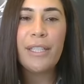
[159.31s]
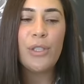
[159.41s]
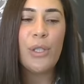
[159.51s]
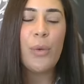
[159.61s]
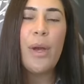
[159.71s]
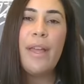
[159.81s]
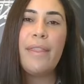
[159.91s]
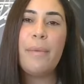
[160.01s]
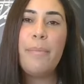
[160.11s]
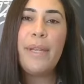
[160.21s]
So
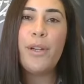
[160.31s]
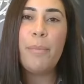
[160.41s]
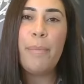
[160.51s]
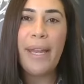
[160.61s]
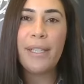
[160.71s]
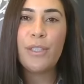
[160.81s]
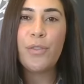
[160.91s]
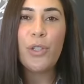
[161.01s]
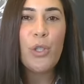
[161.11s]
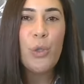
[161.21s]
the bigger banks
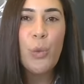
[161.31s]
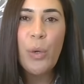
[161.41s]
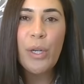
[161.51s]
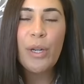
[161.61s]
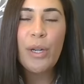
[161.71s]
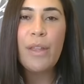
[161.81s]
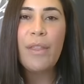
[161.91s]
for sure,